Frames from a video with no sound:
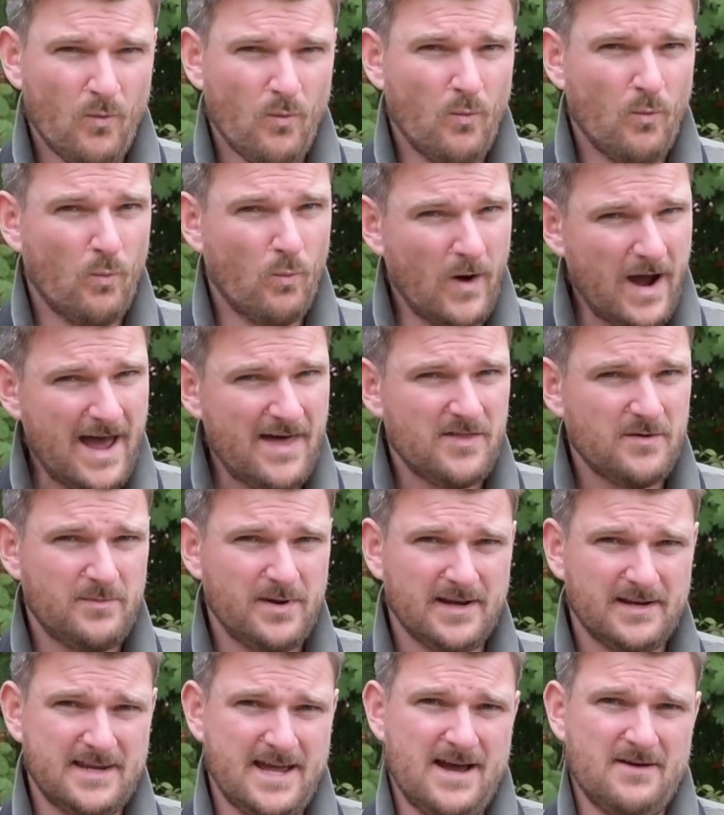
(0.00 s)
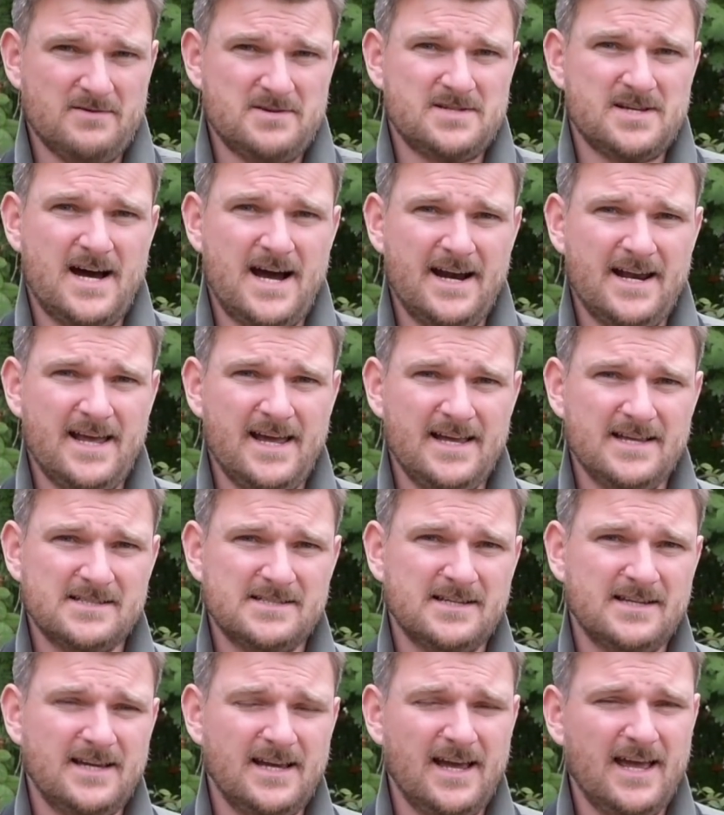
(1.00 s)
Where the big downside
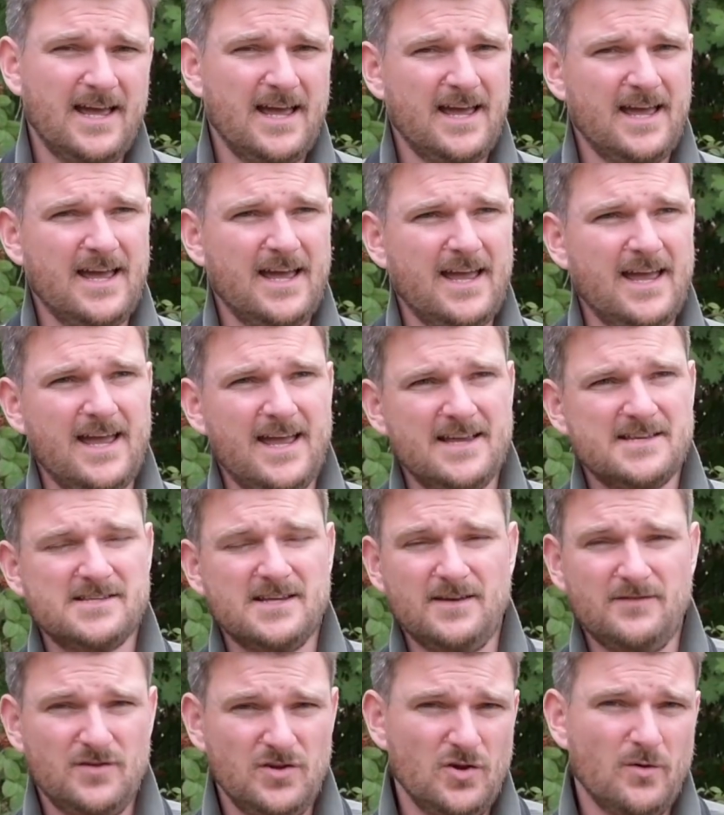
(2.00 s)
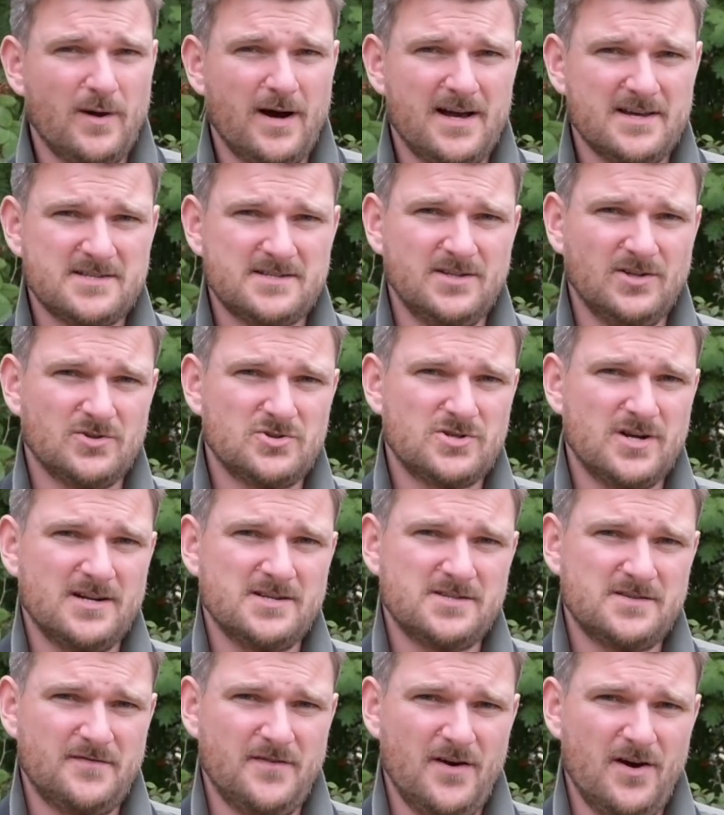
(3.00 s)
is if you are still
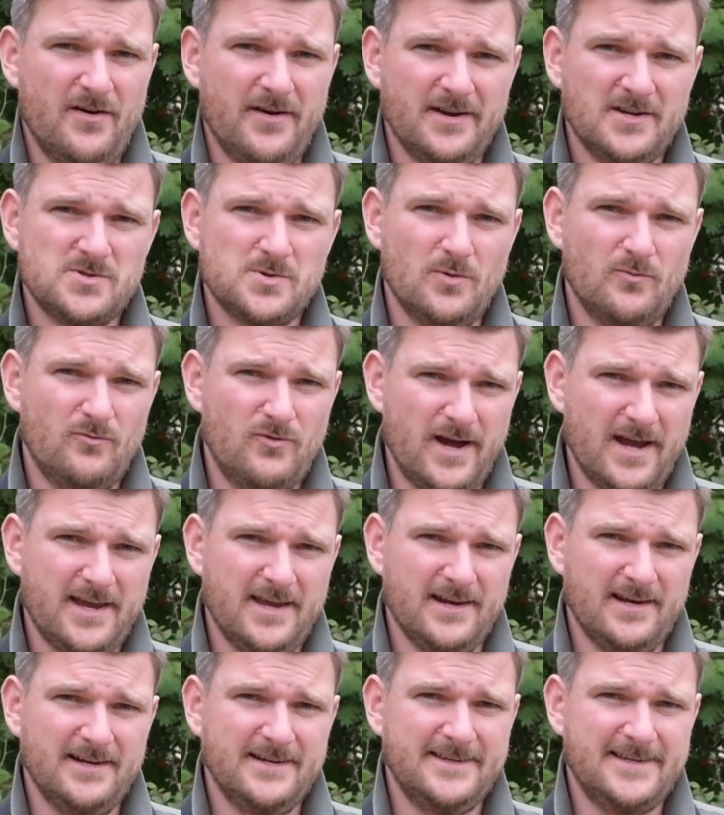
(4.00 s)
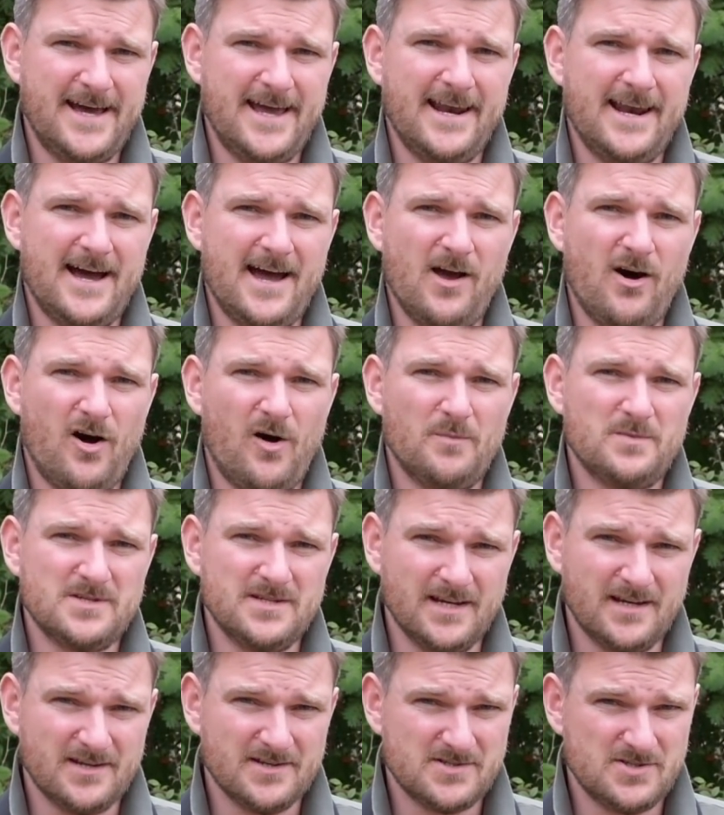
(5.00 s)
transferring to a regular daylight
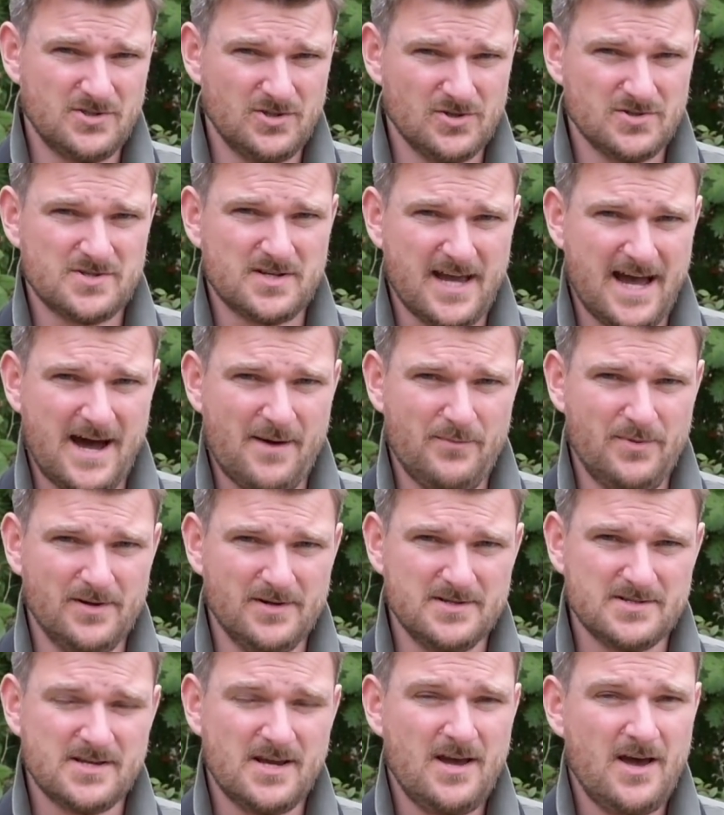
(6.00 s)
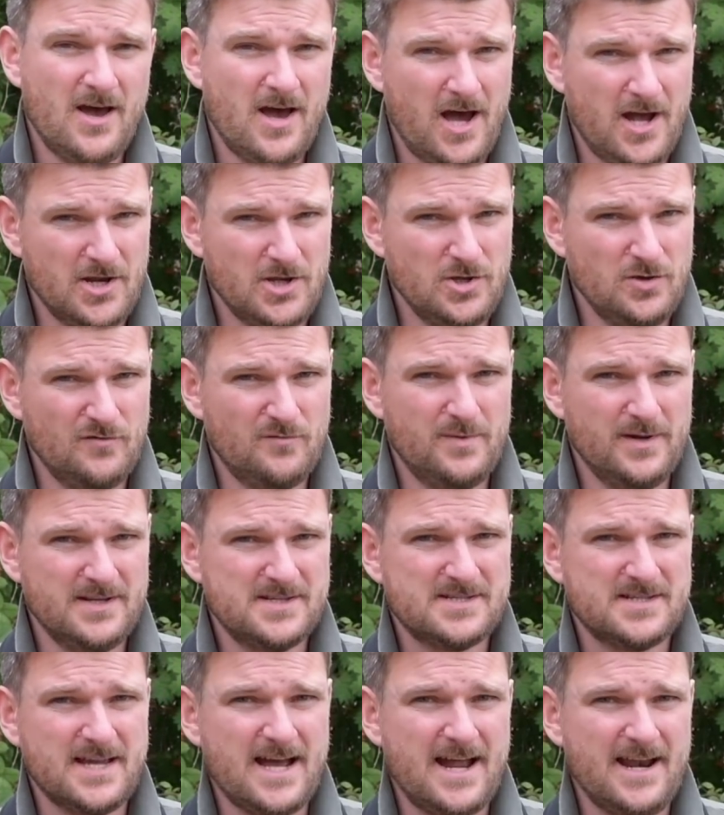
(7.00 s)
optic as dusk happens and you've been
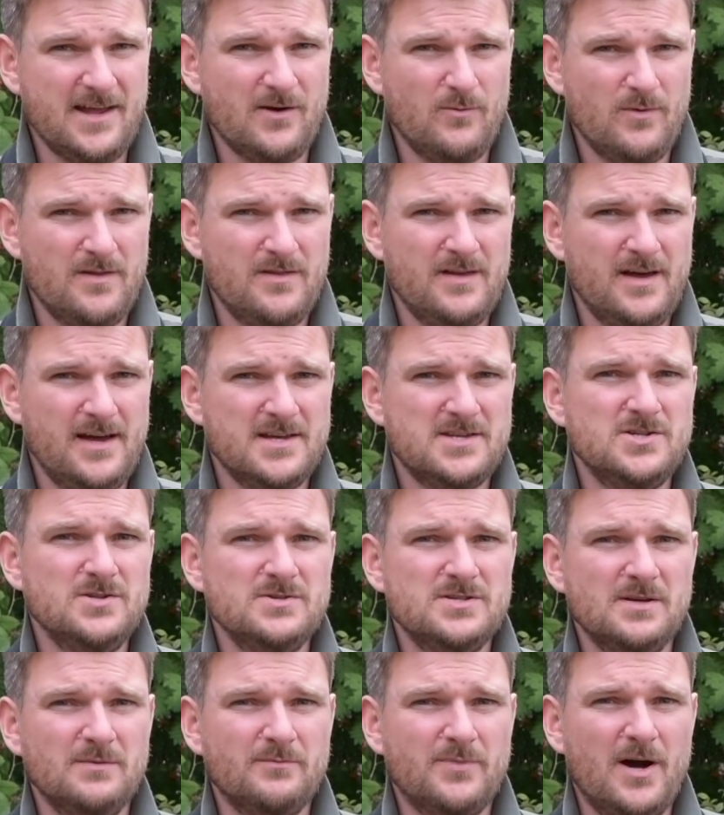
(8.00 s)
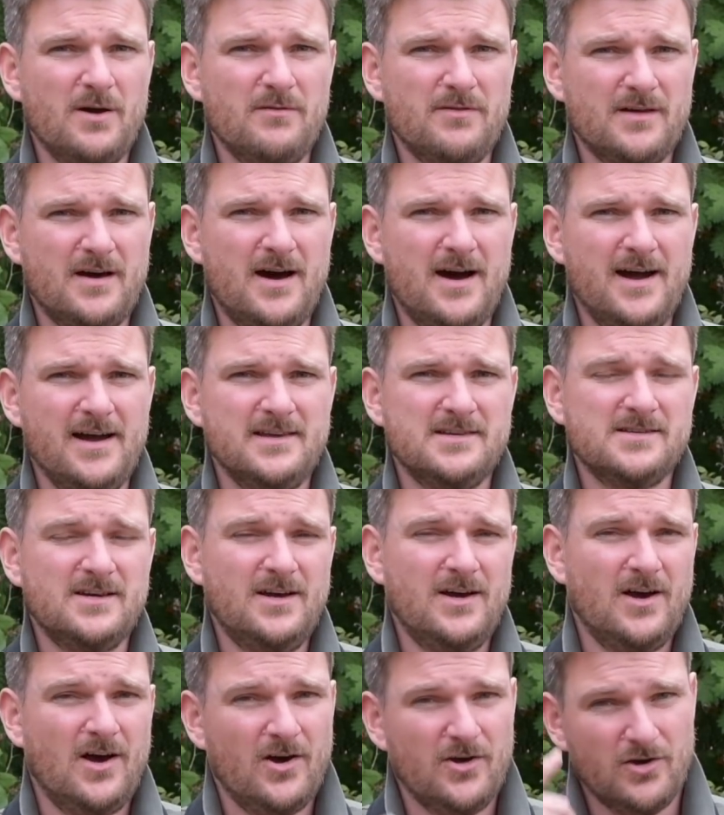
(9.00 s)
scanning with this using both eyes,
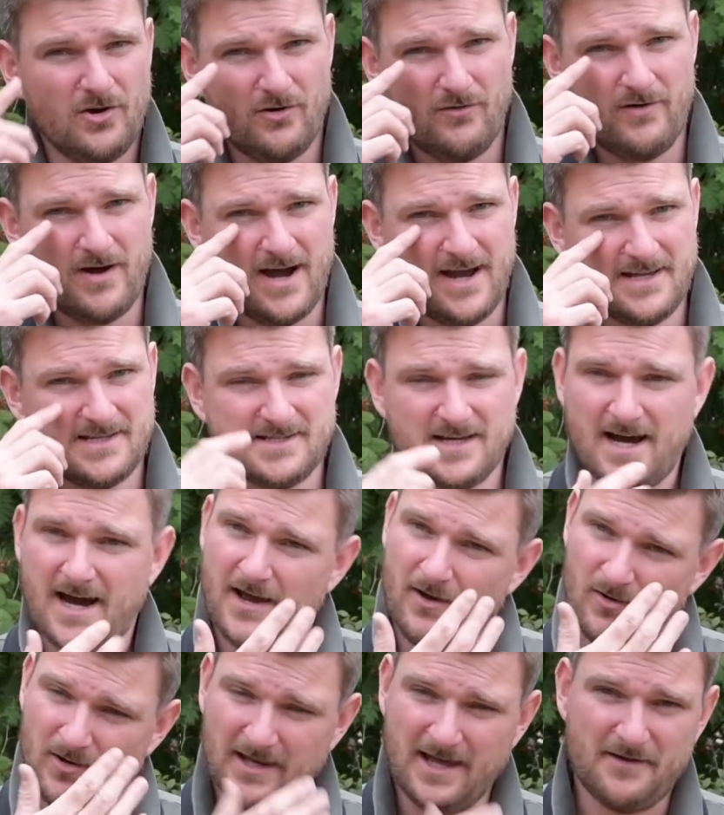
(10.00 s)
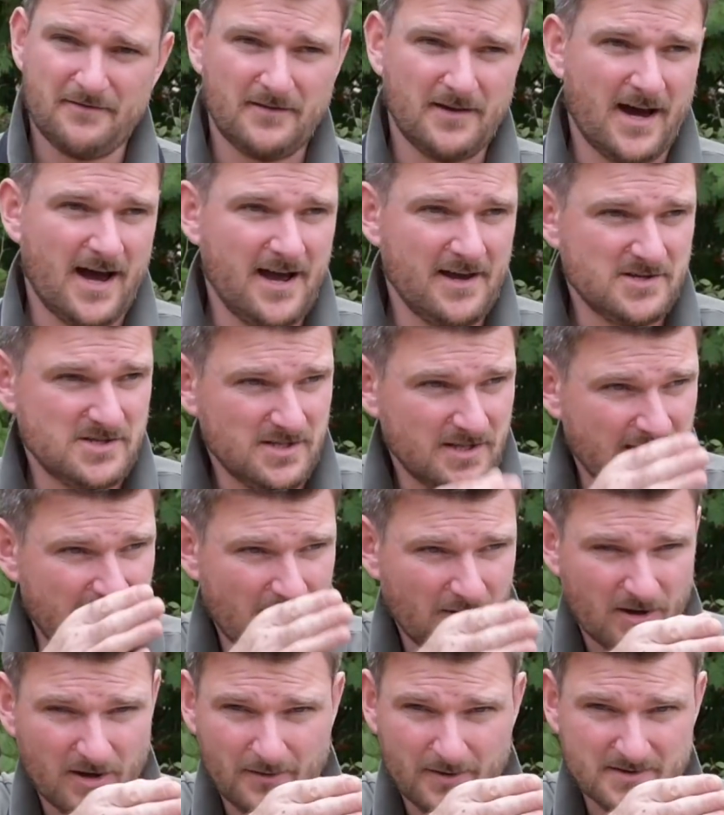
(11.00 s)
your right eye or left eye as you
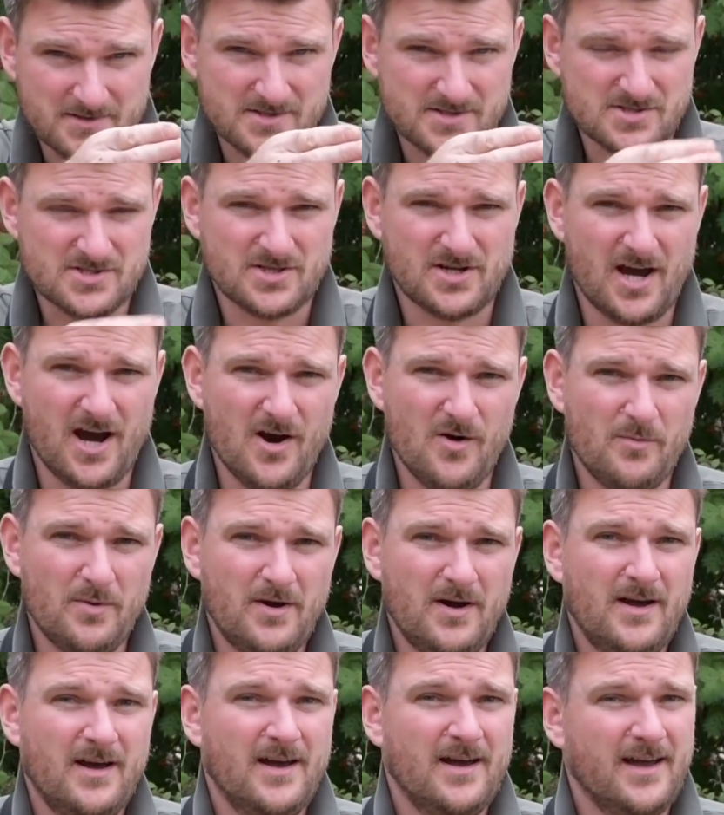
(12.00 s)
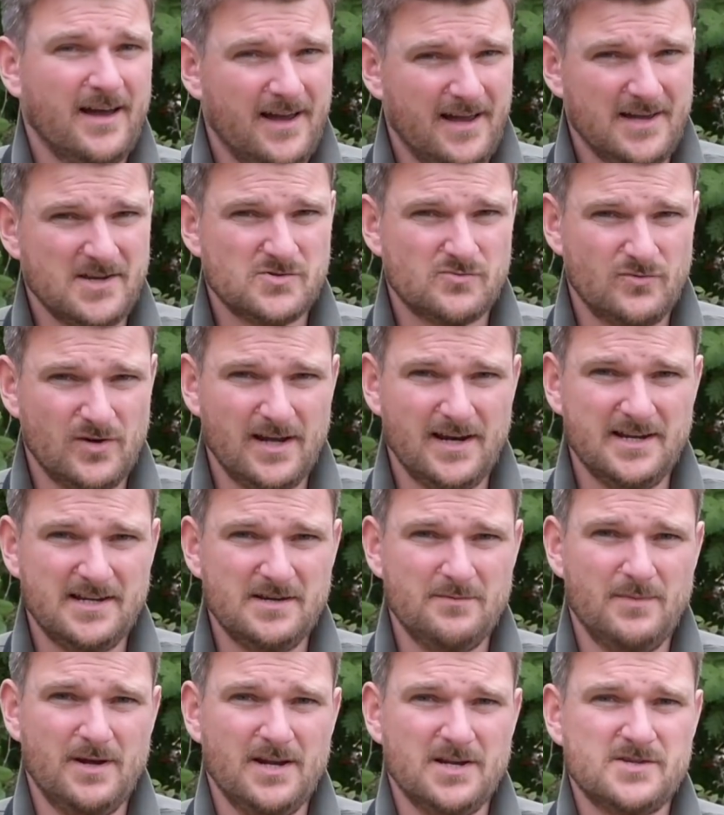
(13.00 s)
now go onto the scope is really
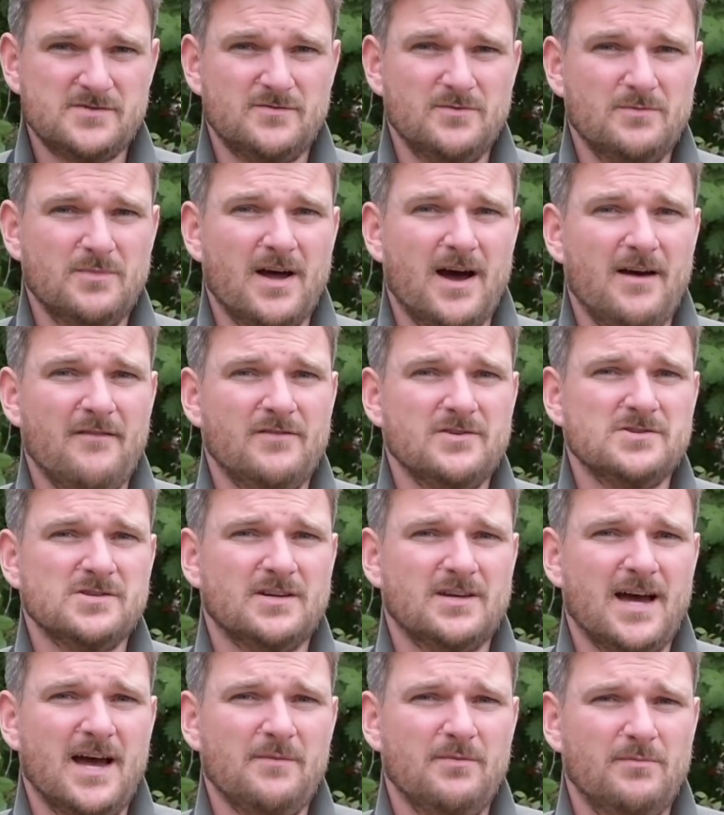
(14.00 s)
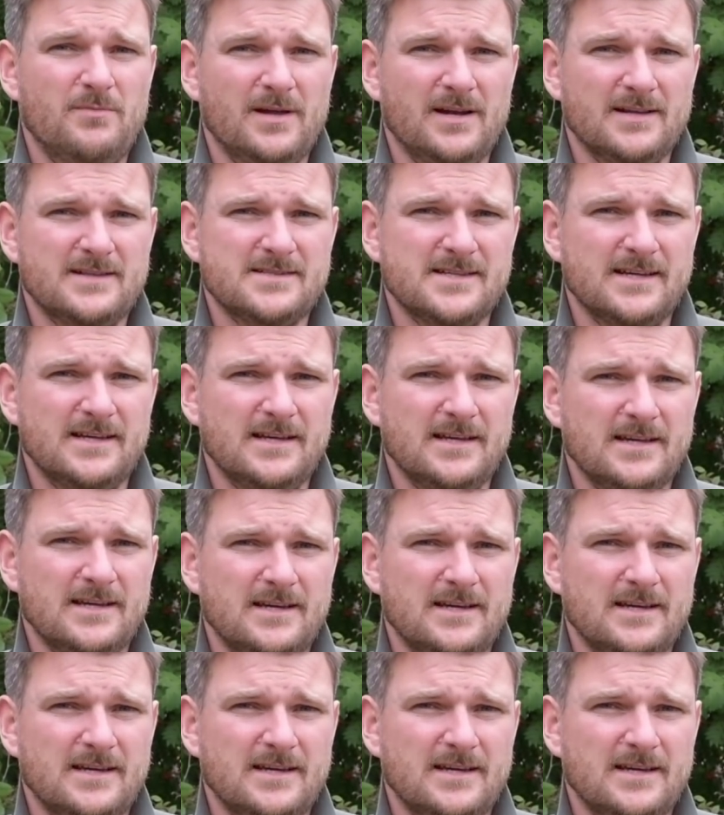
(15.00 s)
diminished from night vision capability.